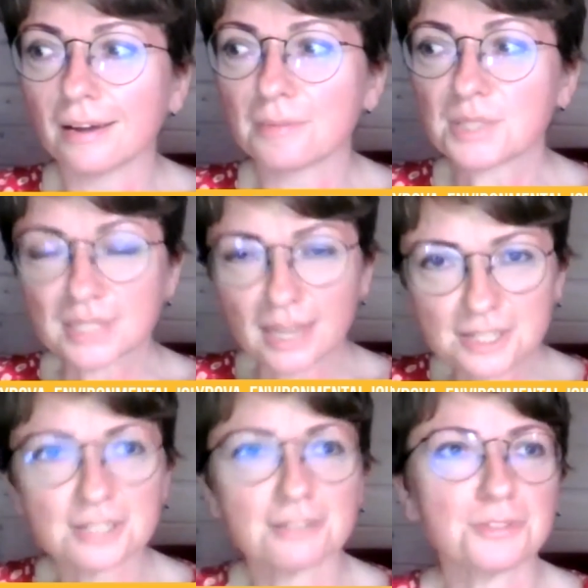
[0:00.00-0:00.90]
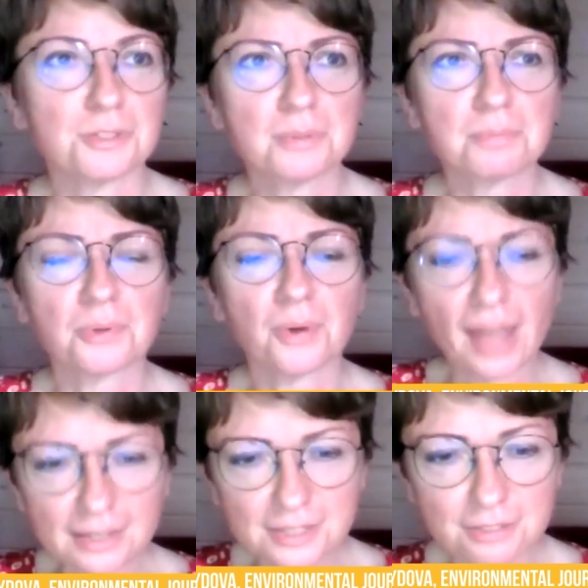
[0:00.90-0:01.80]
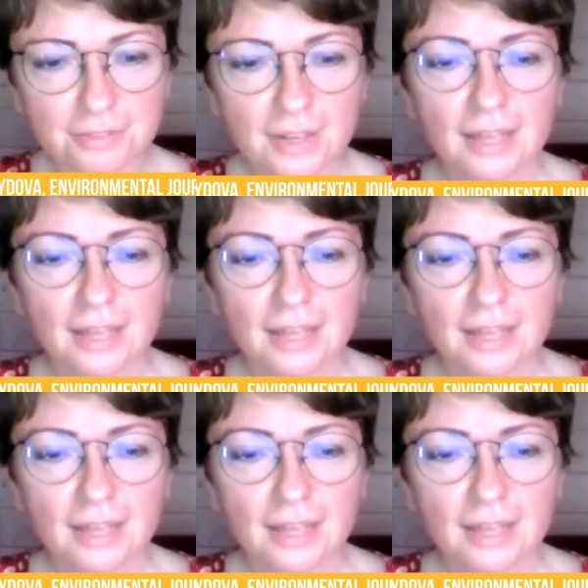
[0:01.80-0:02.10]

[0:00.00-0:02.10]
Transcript: decisive, to be proactive.